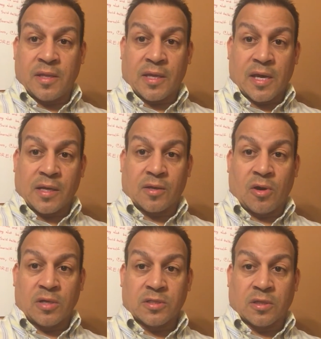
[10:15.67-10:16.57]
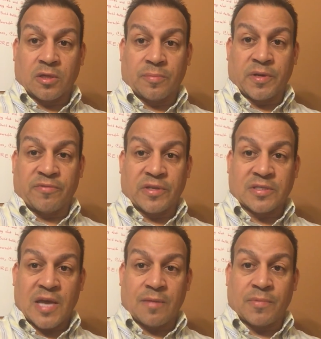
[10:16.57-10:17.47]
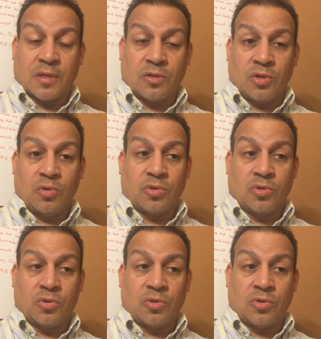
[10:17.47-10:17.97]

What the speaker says: They kind of caused a little bit of excitement in you,